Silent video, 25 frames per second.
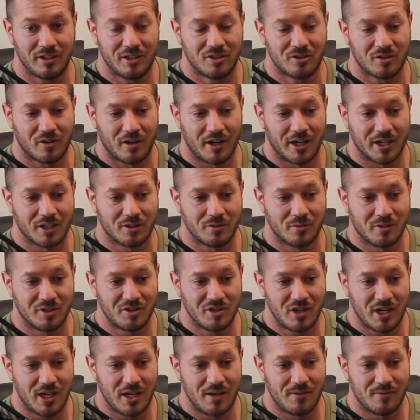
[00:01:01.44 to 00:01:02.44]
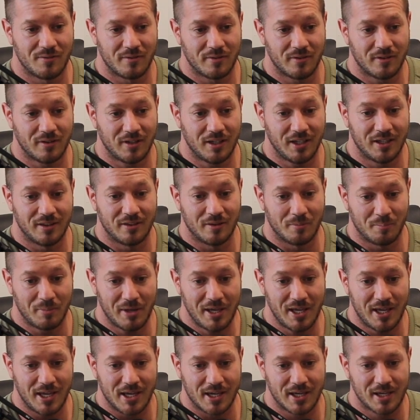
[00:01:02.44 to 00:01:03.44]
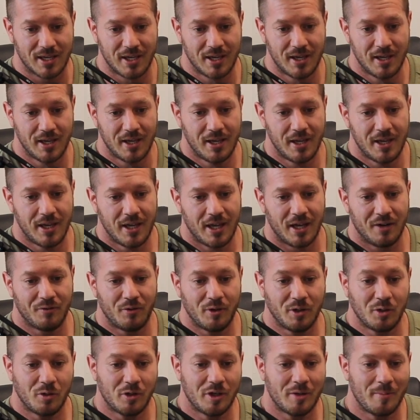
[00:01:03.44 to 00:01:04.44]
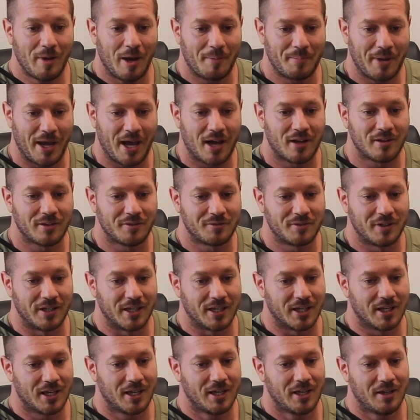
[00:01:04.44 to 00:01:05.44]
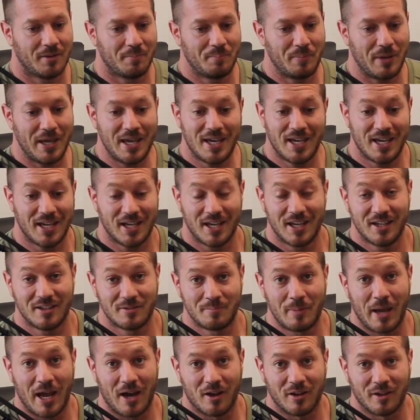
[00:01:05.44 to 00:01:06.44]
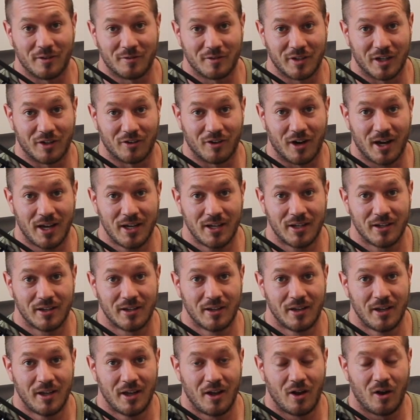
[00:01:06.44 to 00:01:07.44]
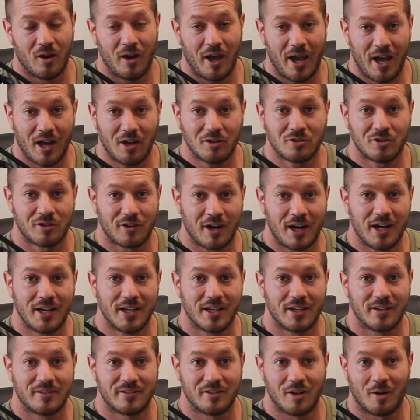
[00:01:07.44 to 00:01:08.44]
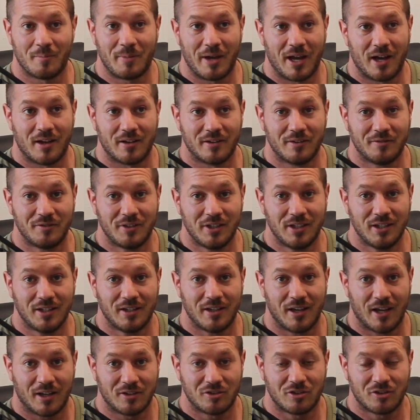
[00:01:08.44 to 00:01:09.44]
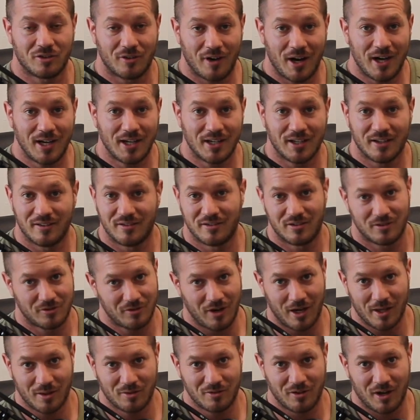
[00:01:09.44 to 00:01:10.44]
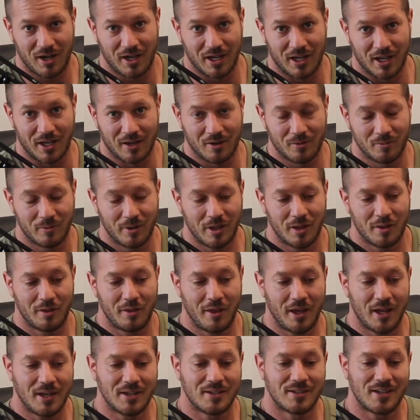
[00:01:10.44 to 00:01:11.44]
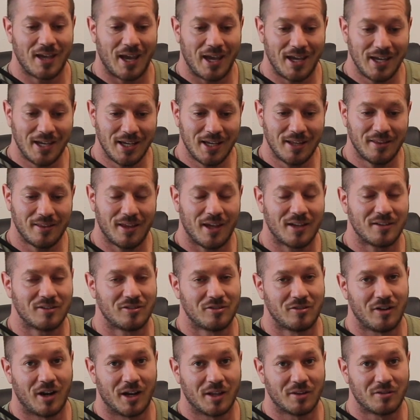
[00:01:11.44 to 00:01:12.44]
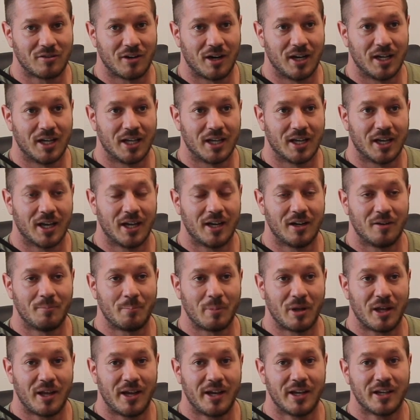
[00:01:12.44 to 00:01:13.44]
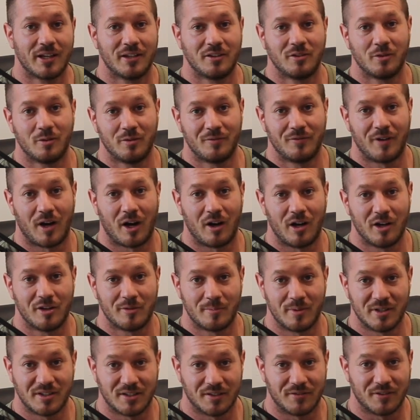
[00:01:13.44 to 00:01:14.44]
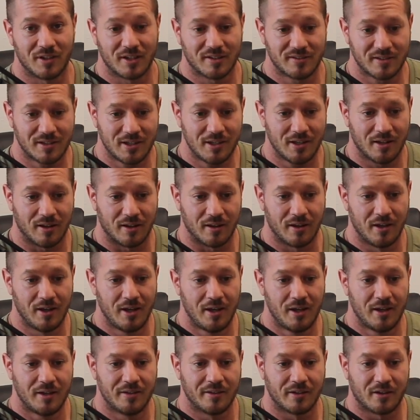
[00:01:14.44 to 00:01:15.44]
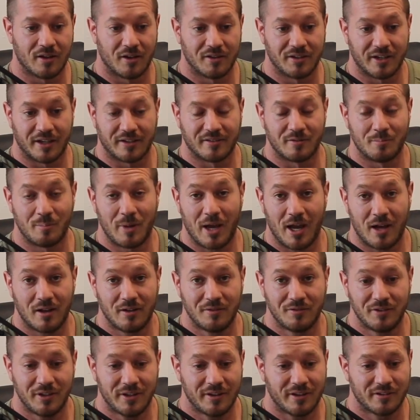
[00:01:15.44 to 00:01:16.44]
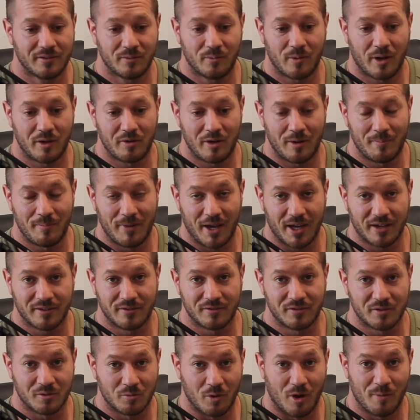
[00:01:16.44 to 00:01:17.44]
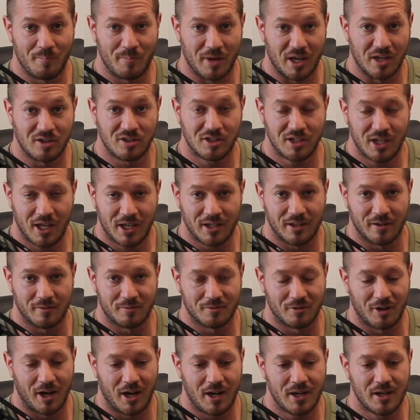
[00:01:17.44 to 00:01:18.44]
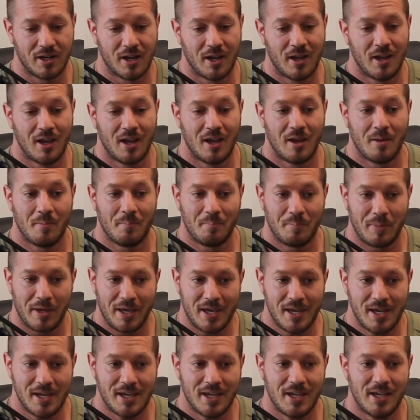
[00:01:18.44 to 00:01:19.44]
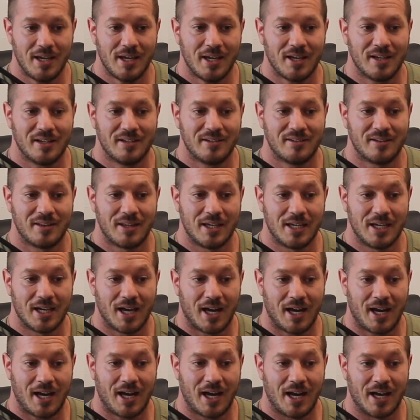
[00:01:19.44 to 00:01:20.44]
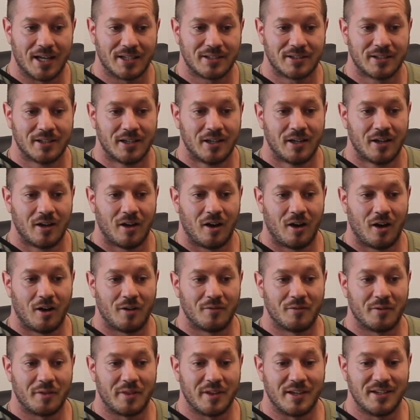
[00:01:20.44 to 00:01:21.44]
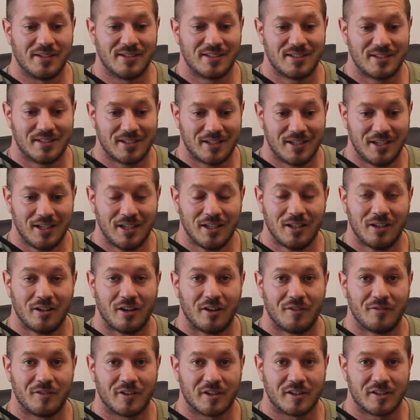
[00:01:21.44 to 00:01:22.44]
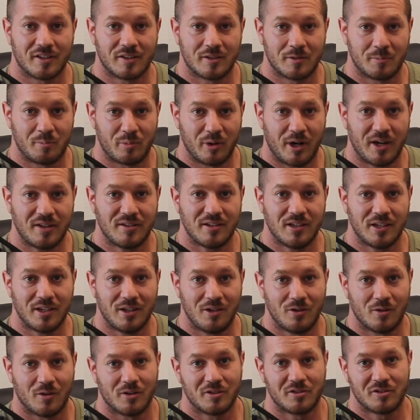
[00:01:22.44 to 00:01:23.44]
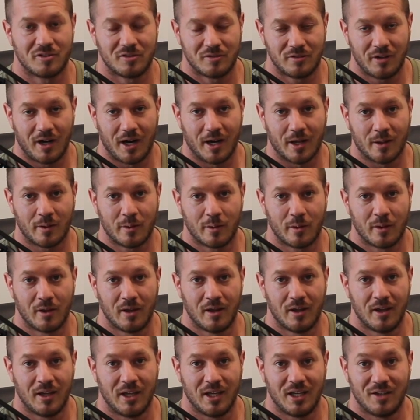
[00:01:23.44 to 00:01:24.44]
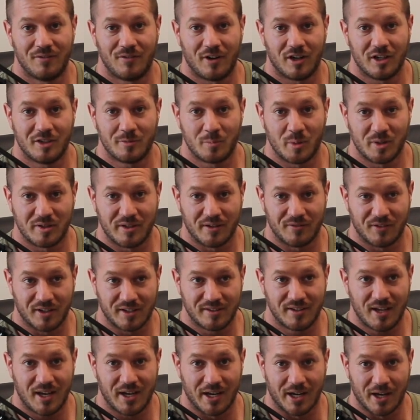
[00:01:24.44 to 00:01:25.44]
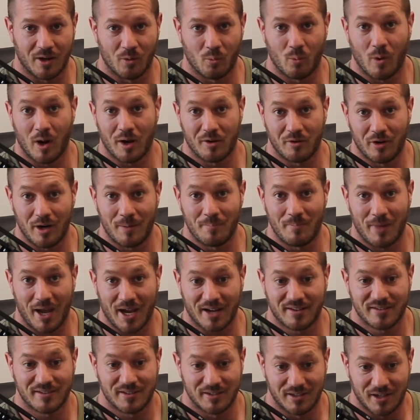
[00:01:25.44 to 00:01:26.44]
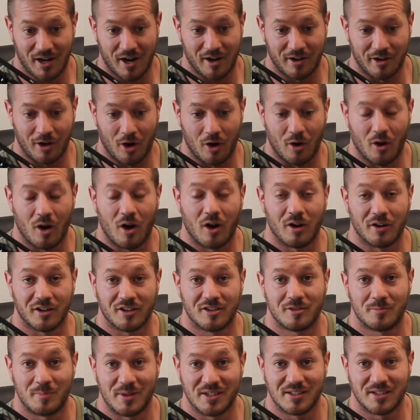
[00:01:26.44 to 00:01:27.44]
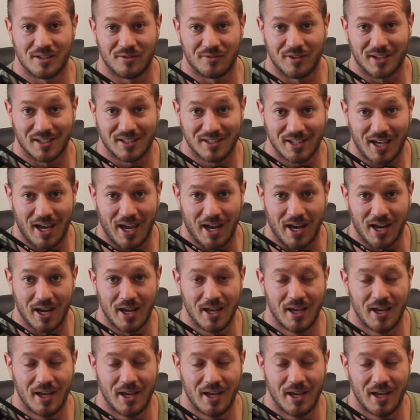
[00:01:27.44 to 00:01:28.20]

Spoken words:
trying to achieve in the peak? And if we're talking about powerlifting, peaking is powerlifting, right? Our training is not powerlifting. Our training is strength training. We are then taking that strength training and applying it to a very specific skill. In the context of powerlifting, that's 1 rep max of squat, bench, deadlift, right? Peaking is the art of the skill of expressing your strength in a very specific setting, a 1 rep max scenario on a specific day.